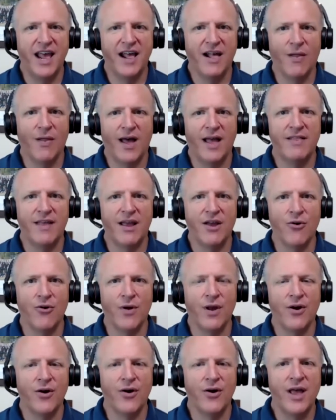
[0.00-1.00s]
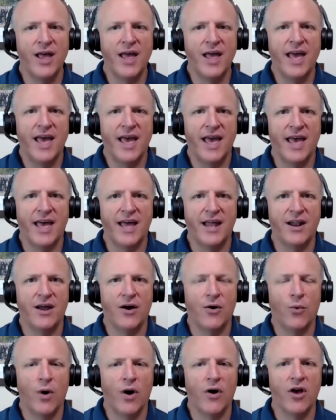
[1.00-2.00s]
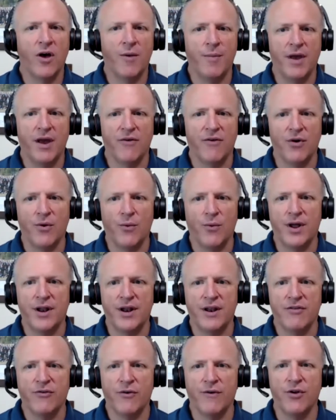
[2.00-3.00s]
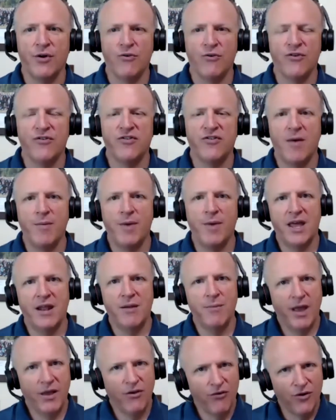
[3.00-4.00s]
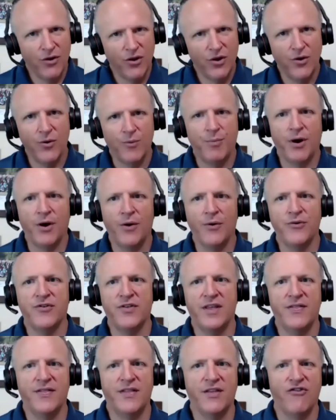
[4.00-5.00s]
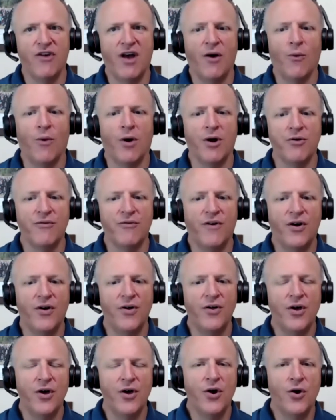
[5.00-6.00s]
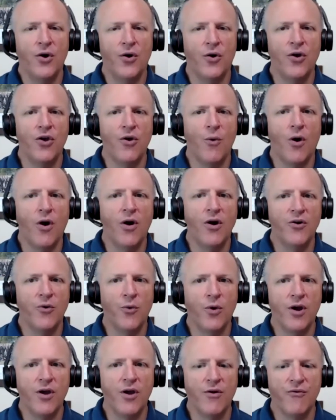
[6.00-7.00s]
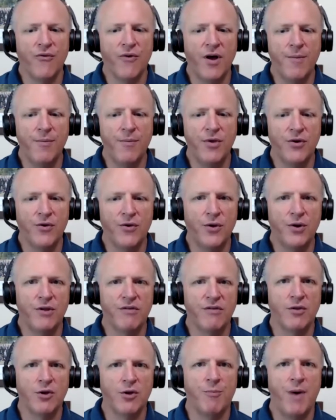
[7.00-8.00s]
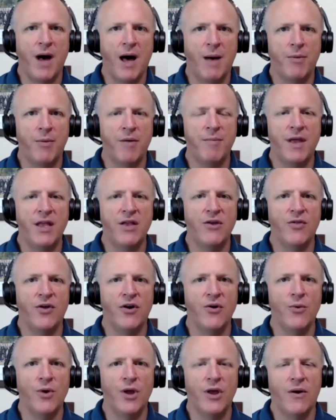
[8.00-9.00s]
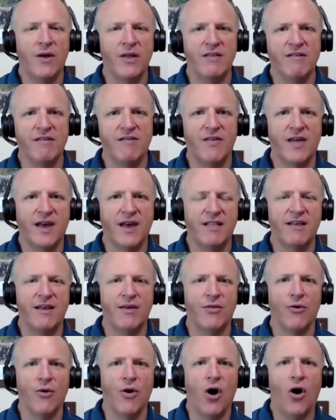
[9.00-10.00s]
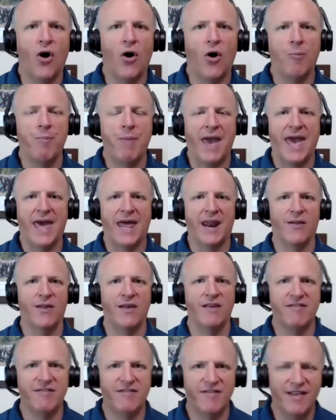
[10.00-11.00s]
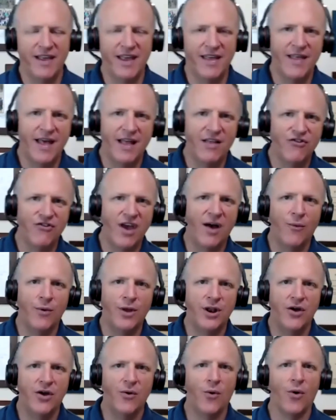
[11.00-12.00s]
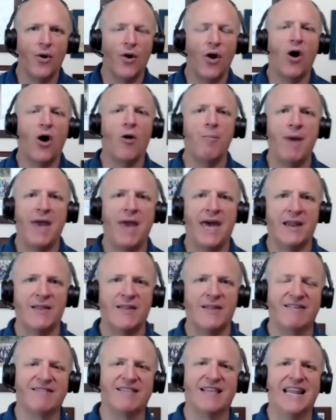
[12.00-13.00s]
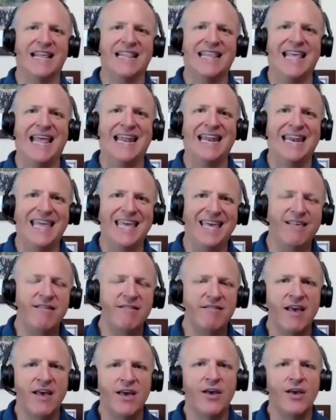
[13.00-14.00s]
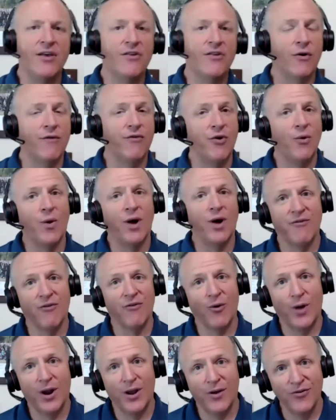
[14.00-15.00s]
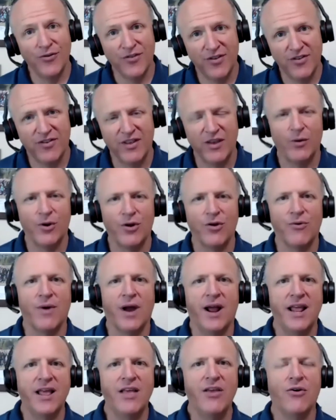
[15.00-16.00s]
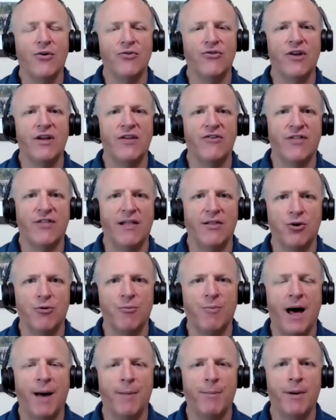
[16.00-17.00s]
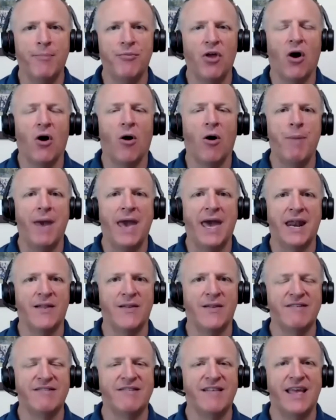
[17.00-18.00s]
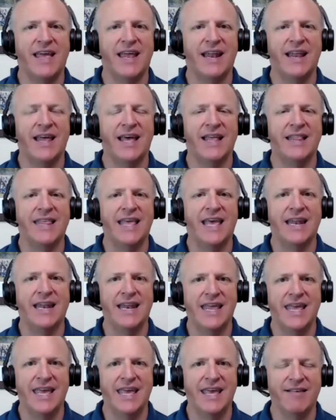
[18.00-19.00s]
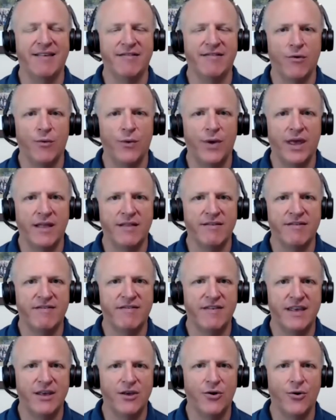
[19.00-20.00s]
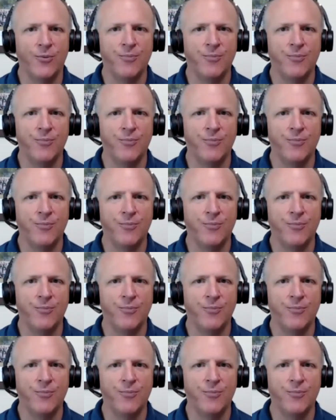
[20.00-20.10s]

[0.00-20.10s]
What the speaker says: Glad that you're here, and welcome everyone. So if you're just coming in, make sure you post in the chat waterfall who you are and where you're from. You'll notice a little pop-up menu there where you can select either all panelists in that chat window or all panelists and attendees. So if you want everyone else to see what you're writing, you'll change that little pop-up to all panelists and attendees so we can see you.